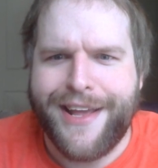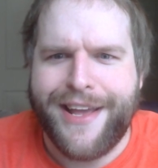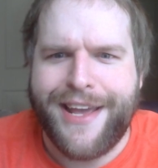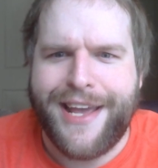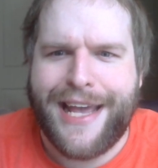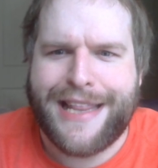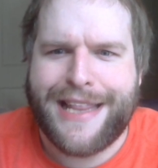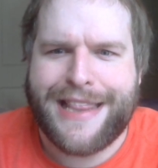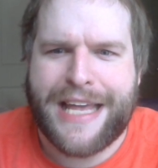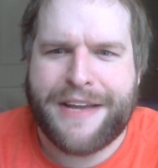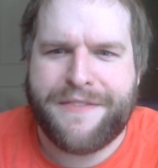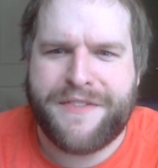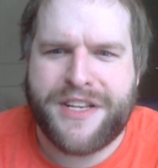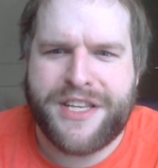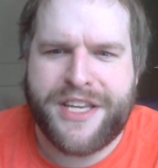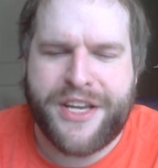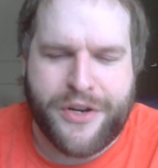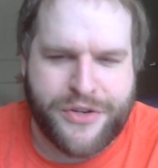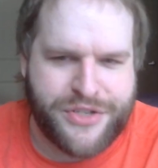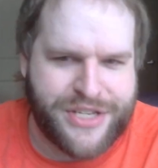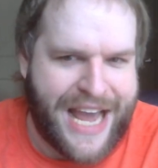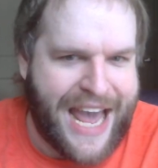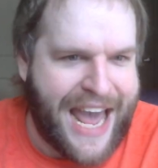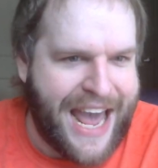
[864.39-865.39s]
11
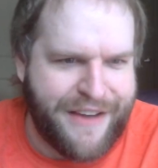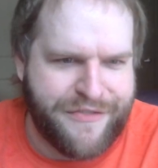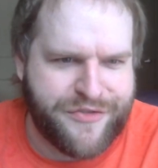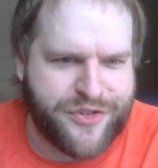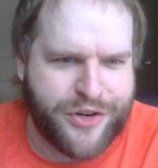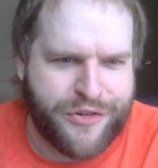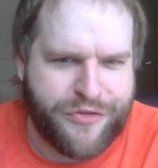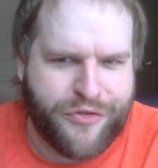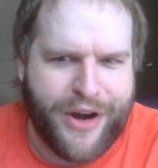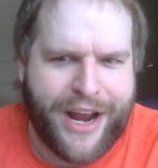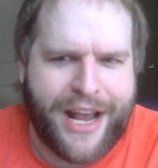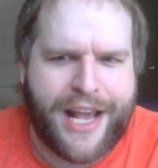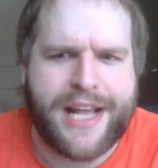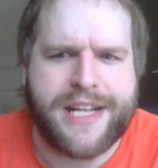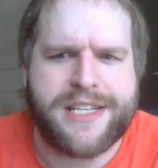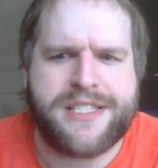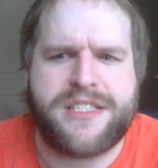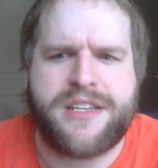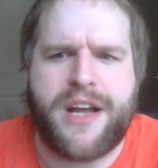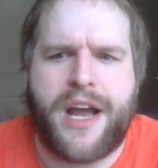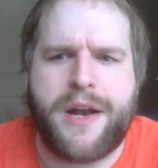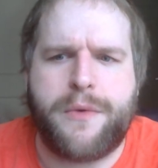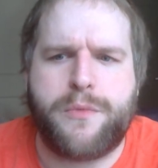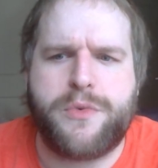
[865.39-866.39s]
years after
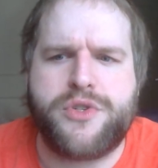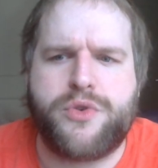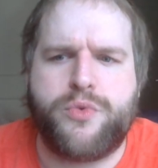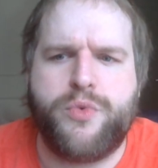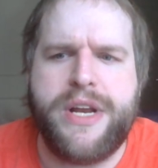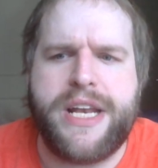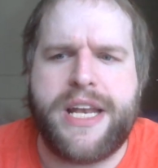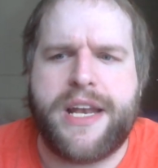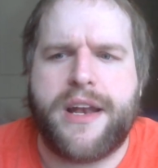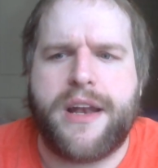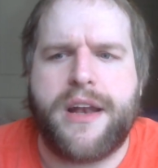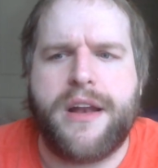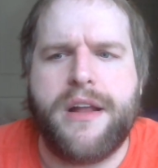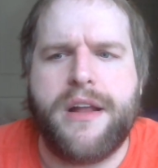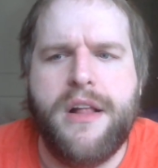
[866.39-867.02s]
Frankenstein was written.